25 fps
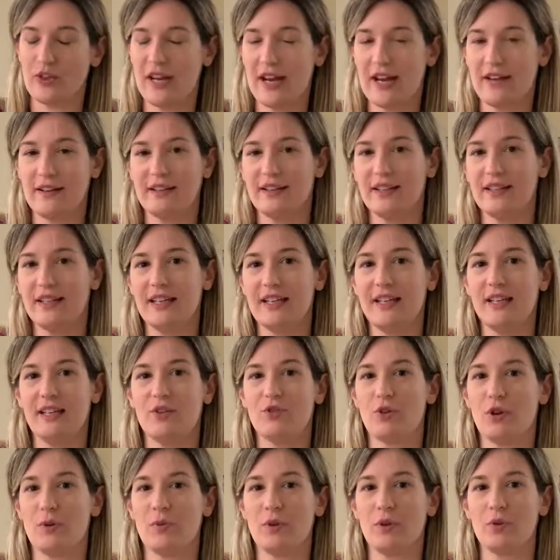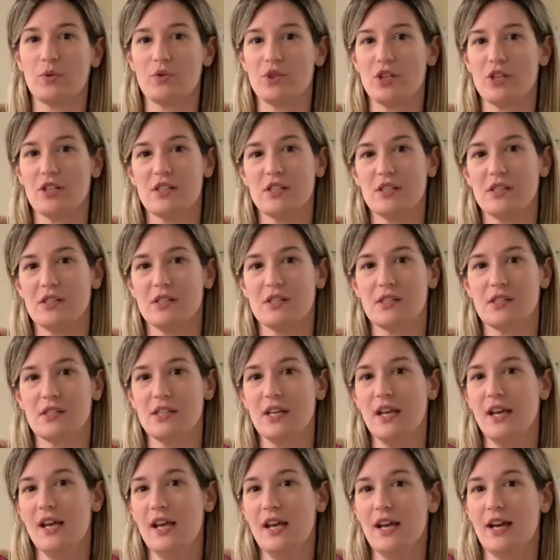reality criminal
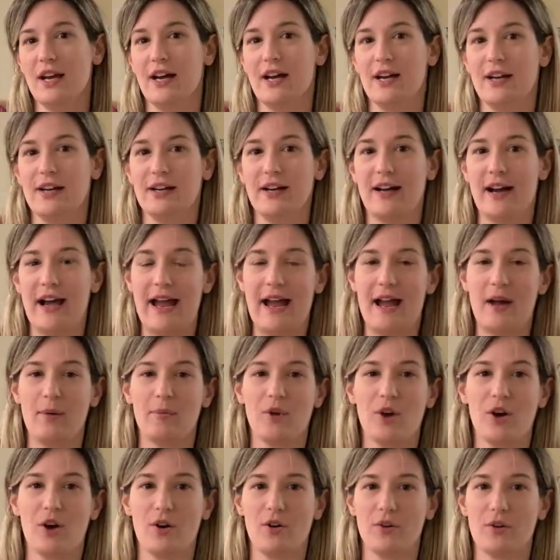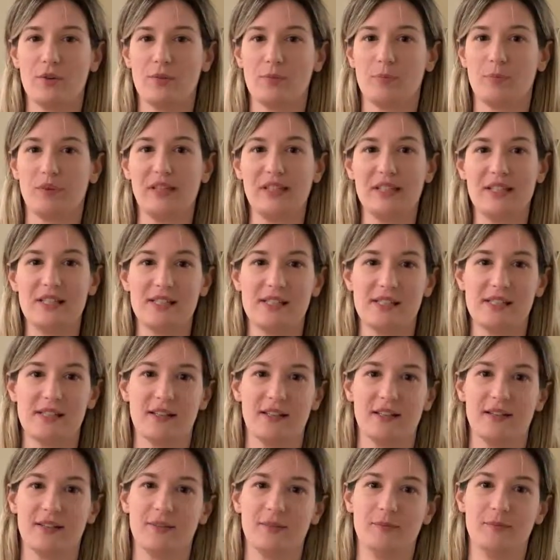justice uh, app called Police
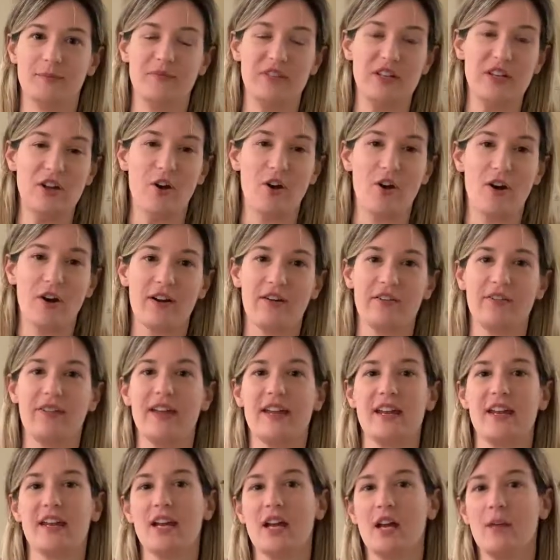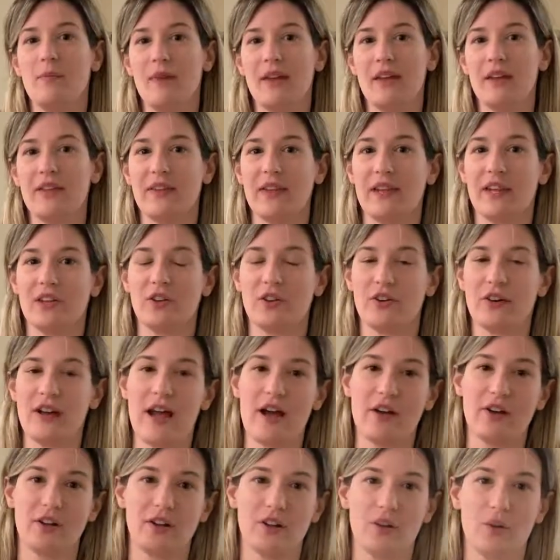um, VR. They can come in, they can learn
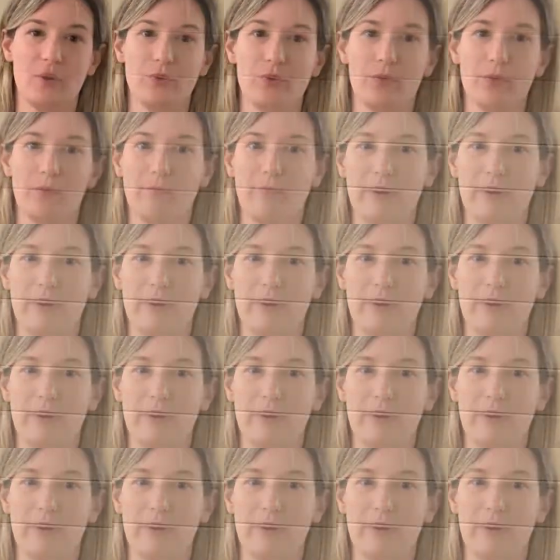how to load their